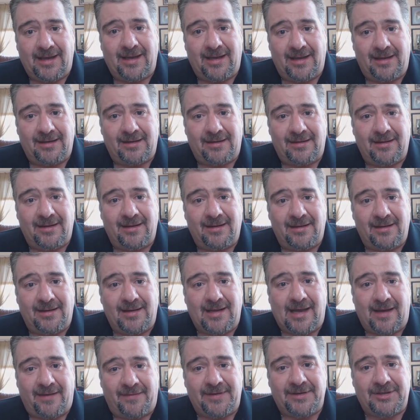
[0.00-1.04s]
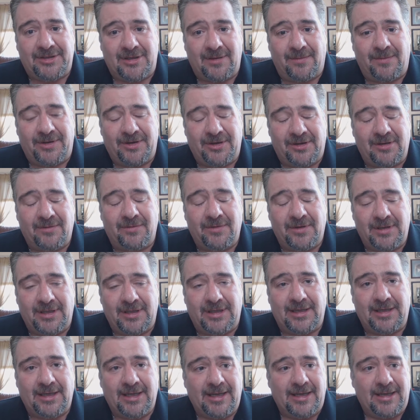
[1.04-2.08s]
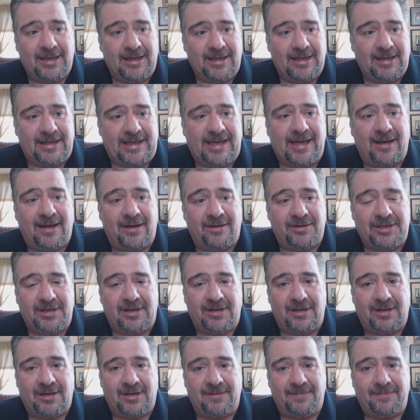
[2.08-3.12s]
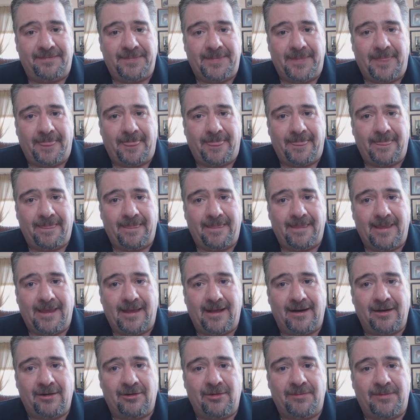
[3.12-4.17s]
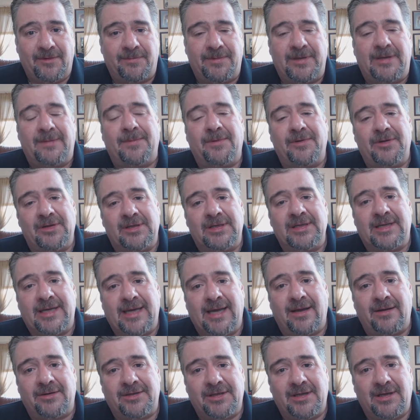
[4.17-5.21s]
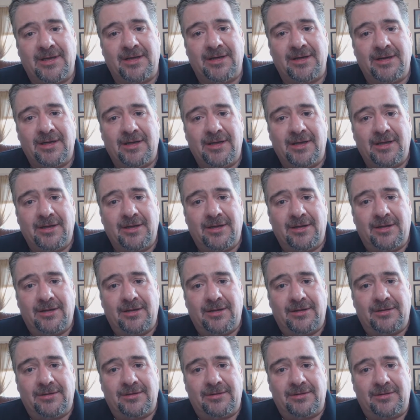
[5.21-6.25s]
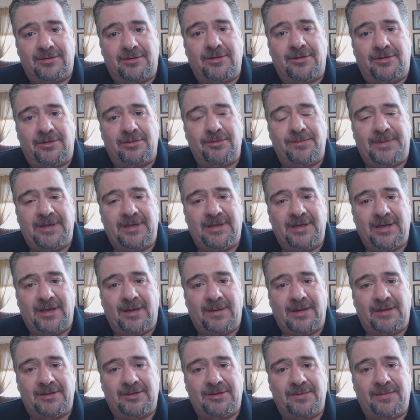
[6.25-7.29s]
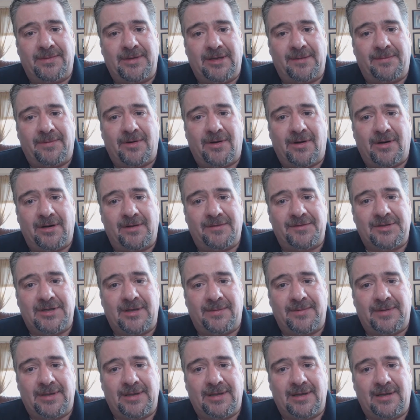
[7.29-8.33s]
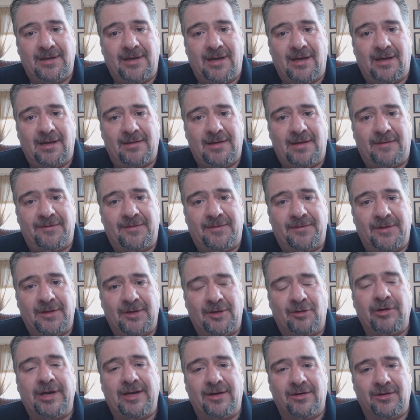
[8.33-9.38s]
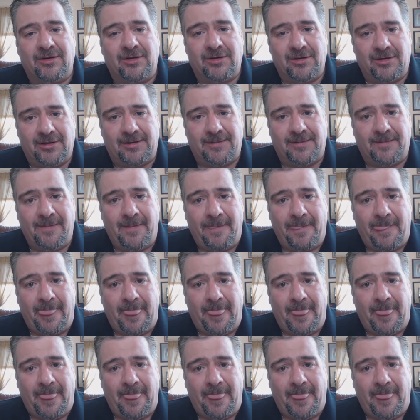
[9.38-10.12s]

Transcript: and having someone you can really count on and a group of people you can count on to be a part of something of the greater good,